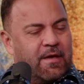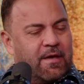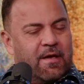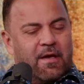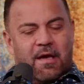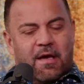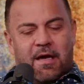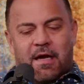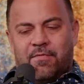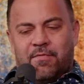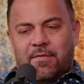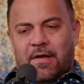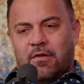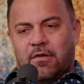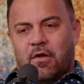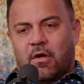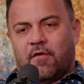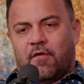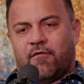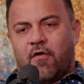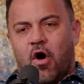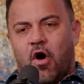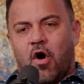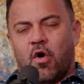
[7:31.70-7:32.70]
And the Lord
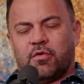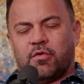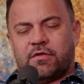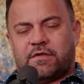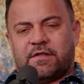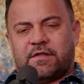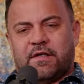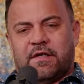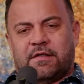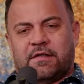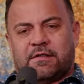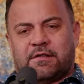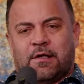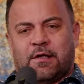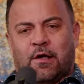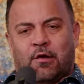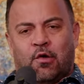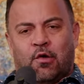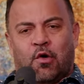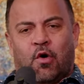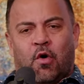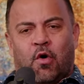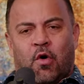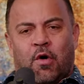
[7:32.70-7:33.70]
of hosts is the
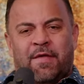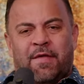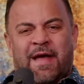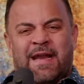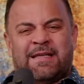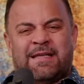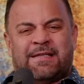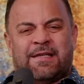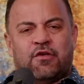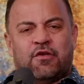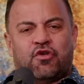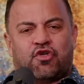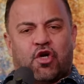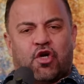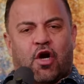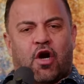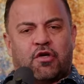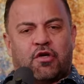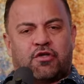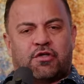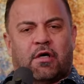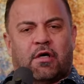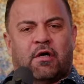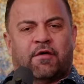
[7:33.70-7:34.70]
Lord that is in
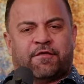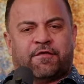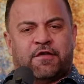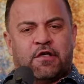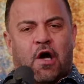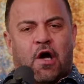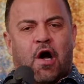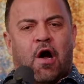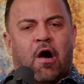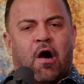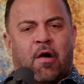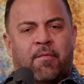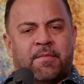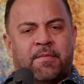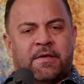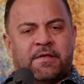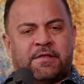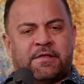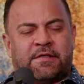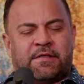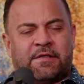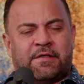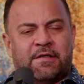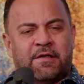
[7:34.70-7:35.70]
charge of the
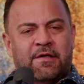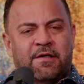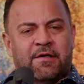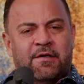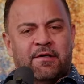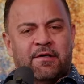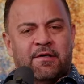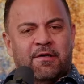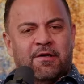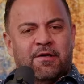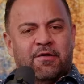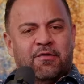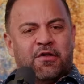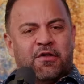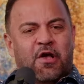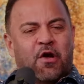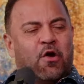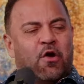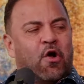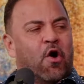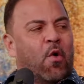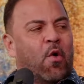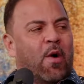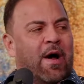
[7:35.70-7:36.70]
armies that
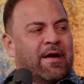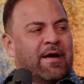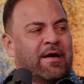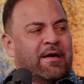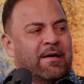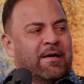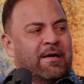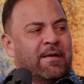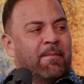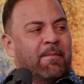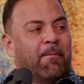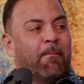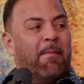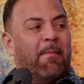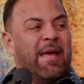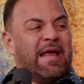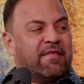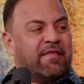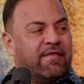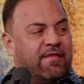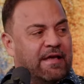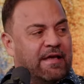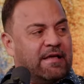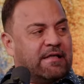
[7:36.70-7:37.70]
go and make
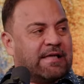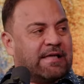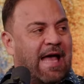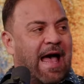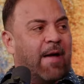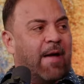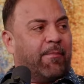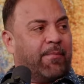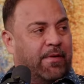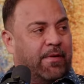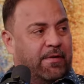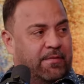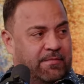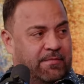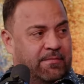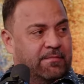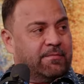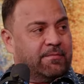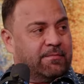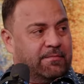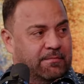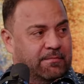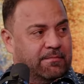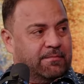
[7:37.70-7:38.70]
things happen.
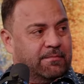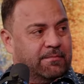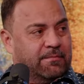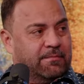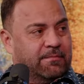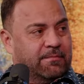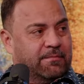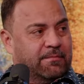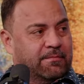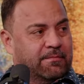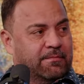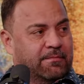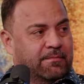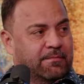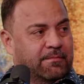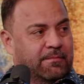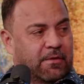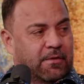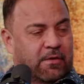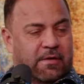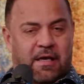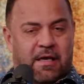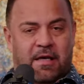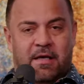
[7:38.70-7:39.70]

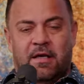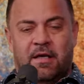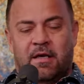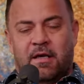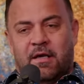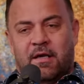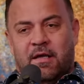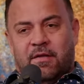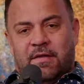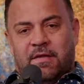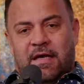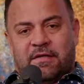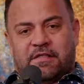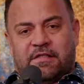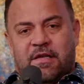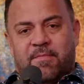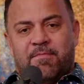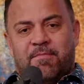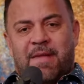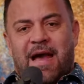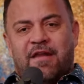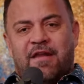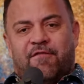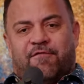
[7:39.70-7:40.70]
Okay? That's a
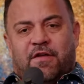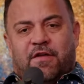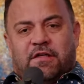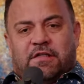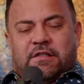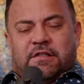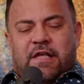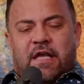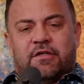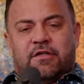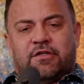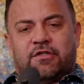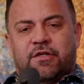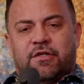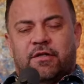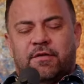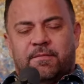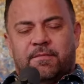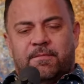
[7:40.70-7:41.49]
manifestation.